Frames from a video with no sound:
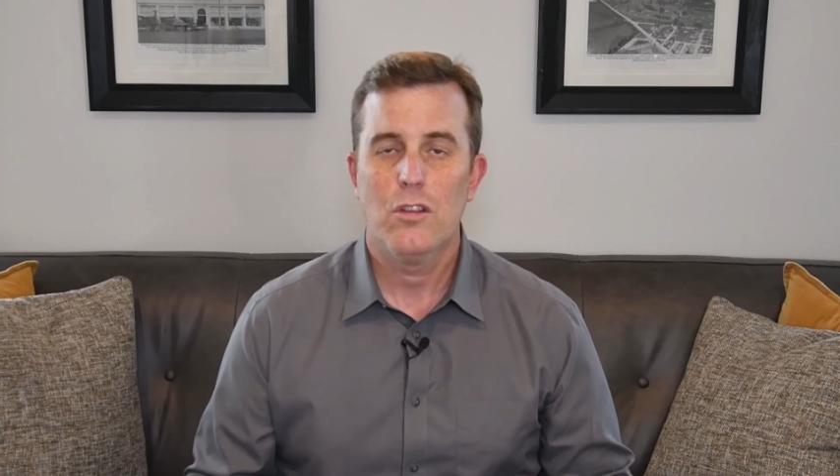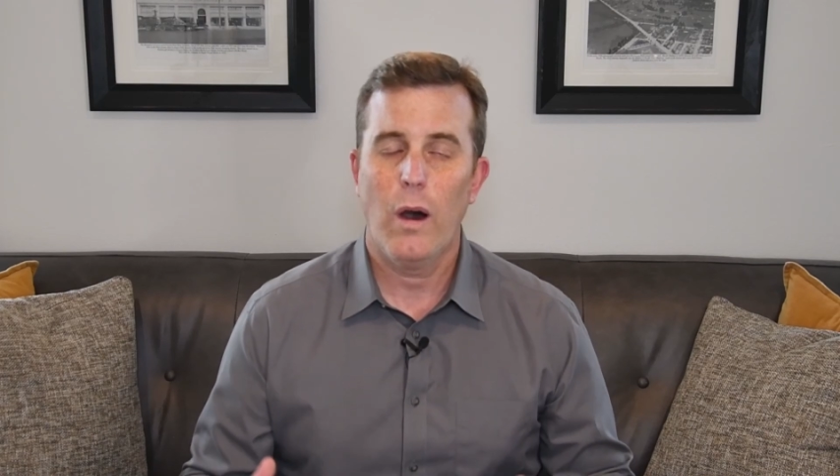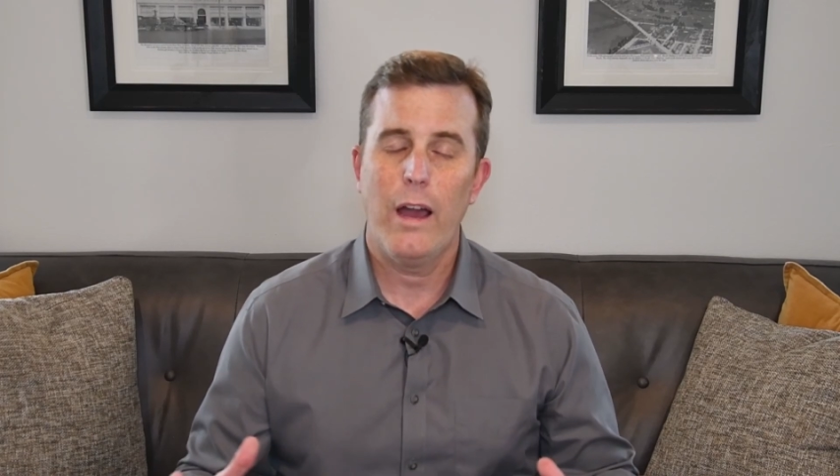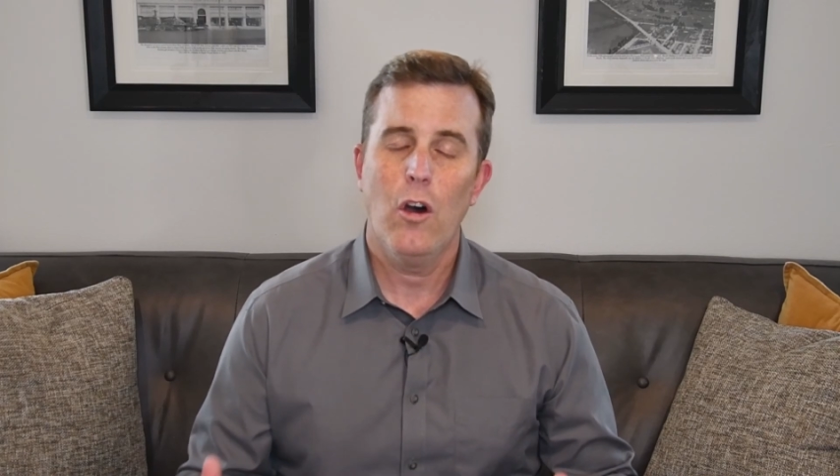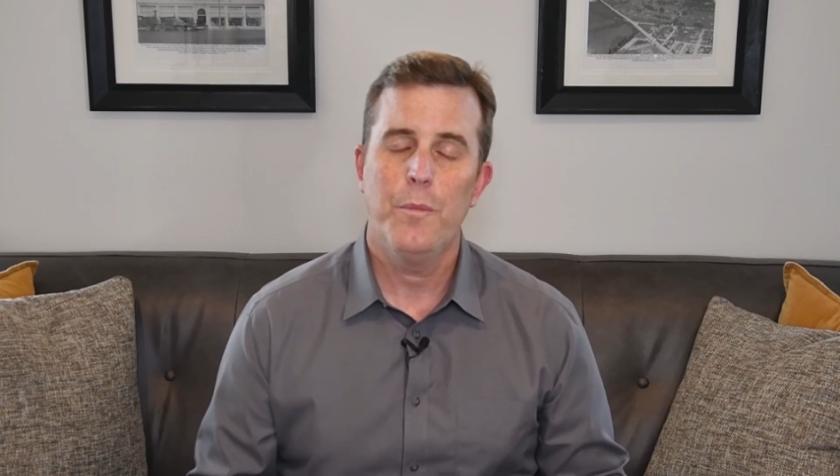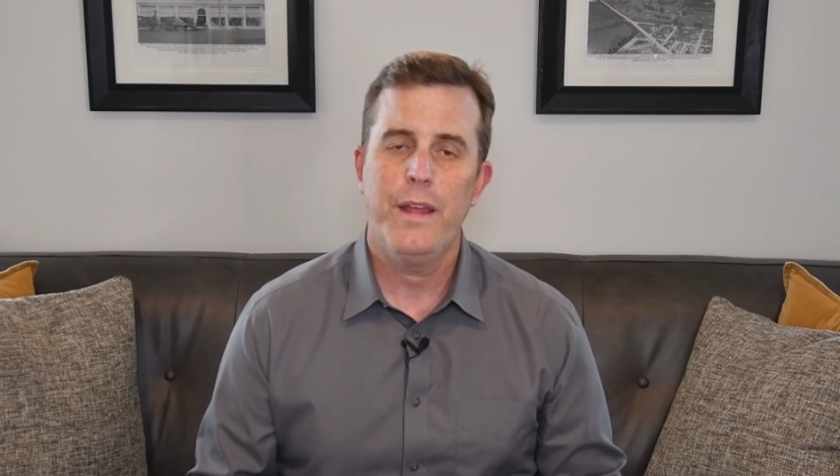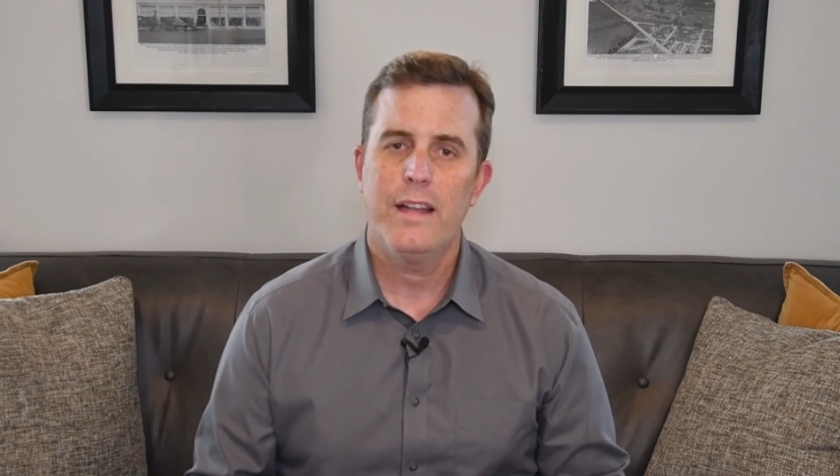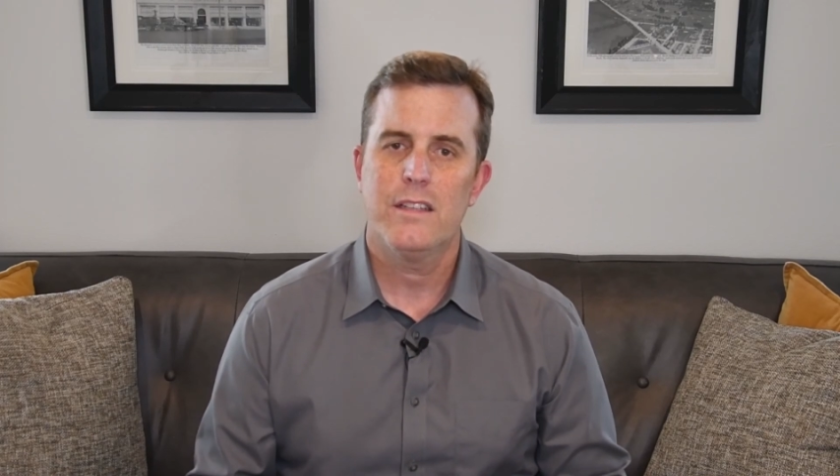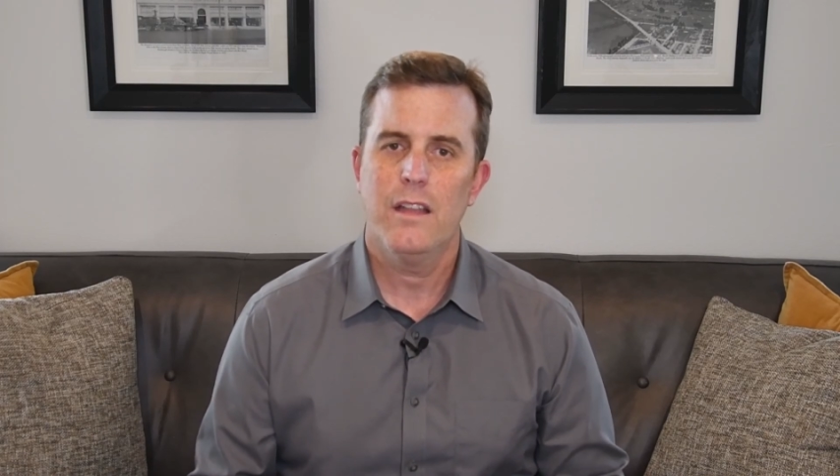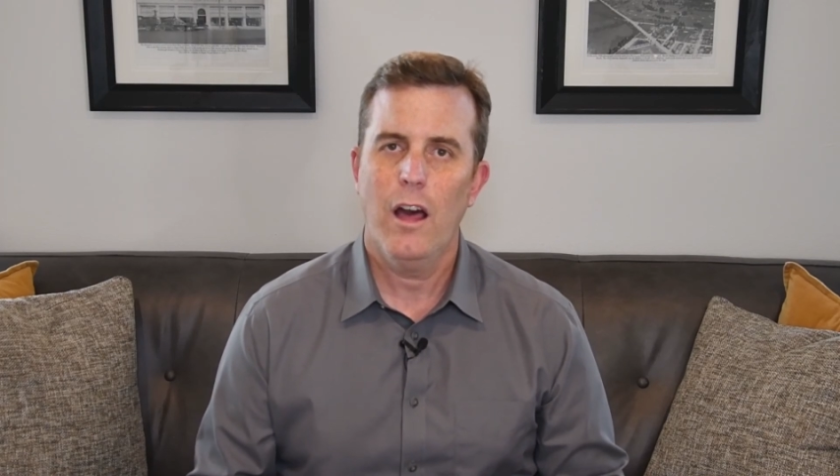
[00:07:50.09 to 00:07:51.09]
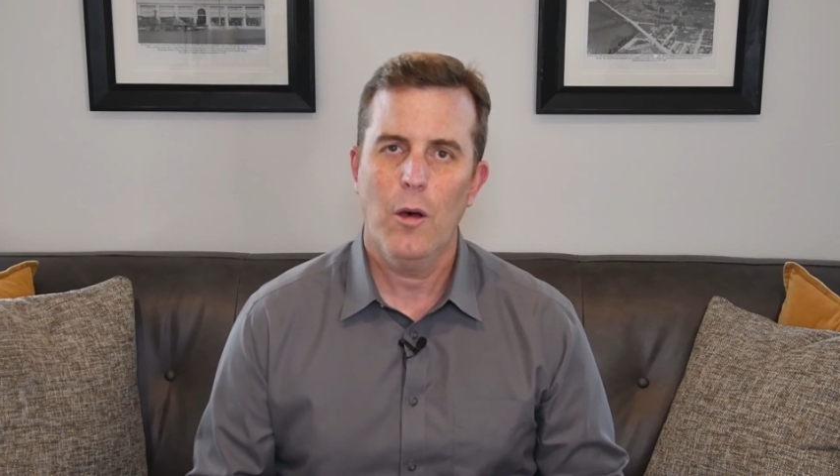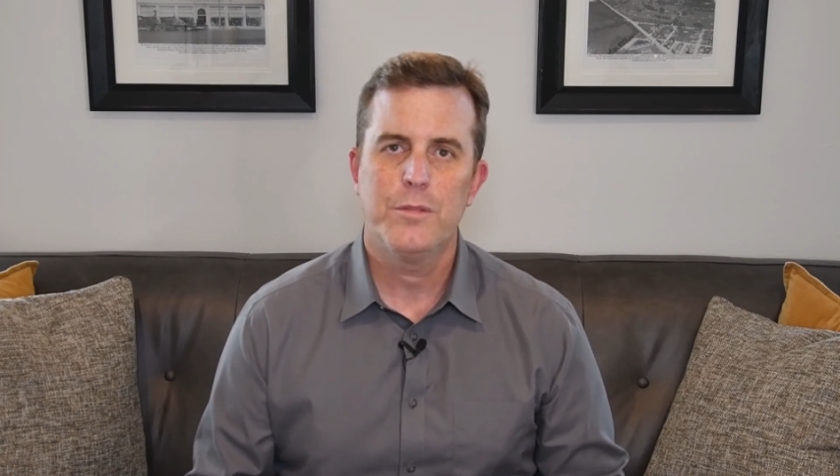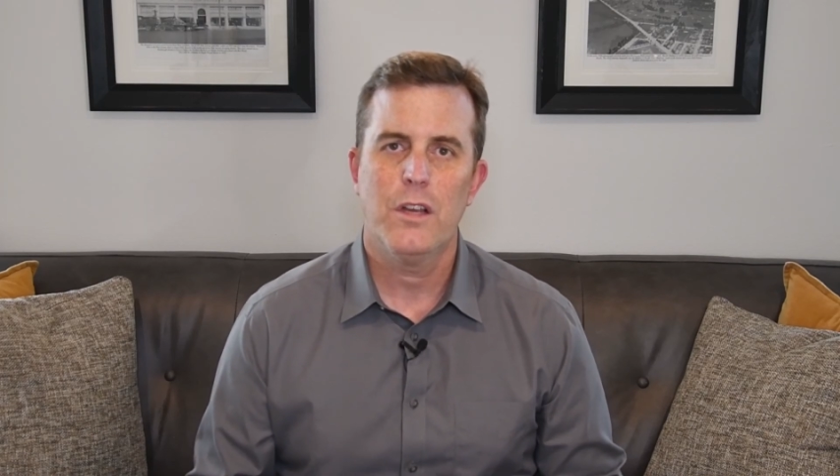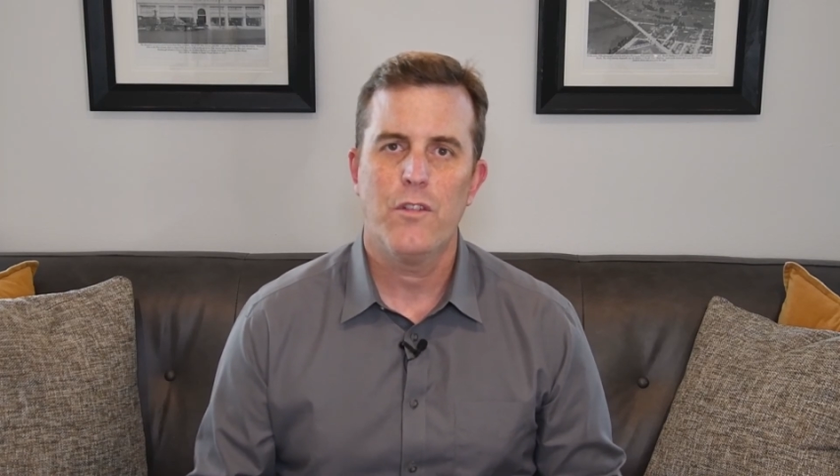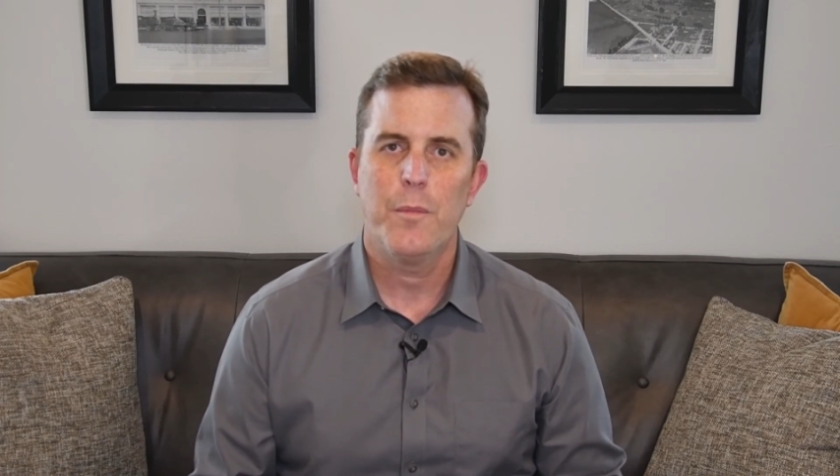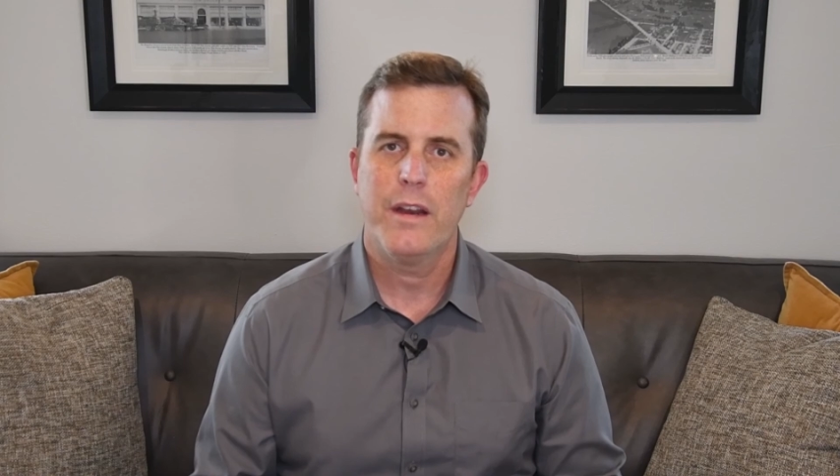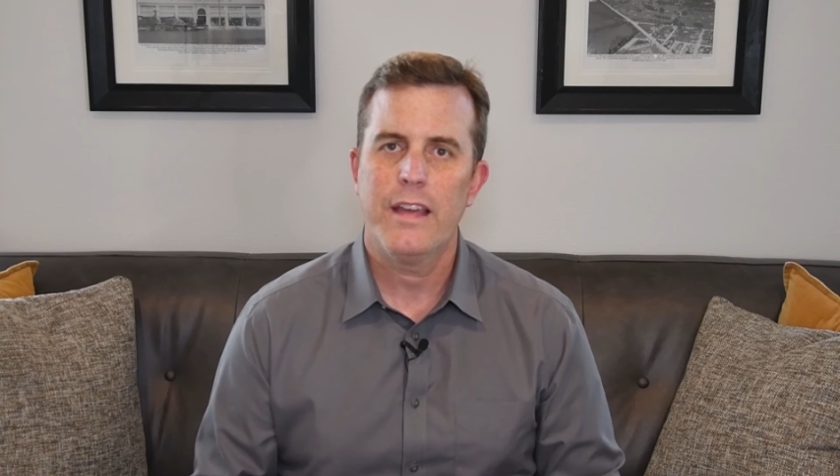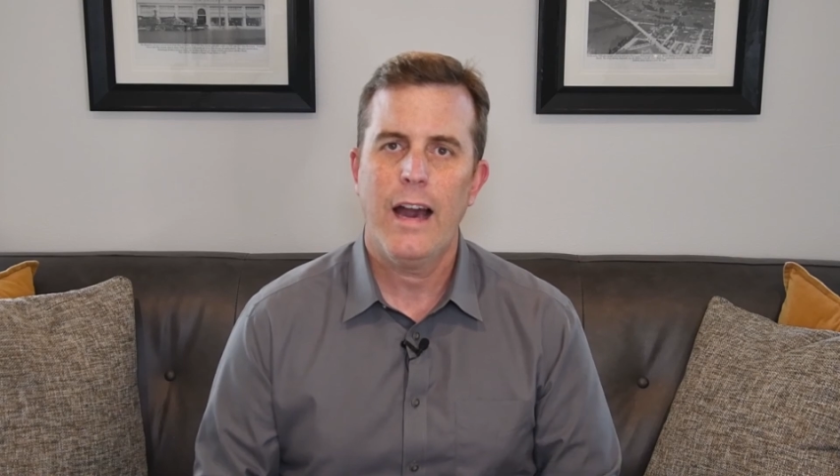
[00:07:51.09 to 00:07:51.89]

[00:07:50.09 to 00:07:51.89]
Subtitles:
So I hope that helps everybody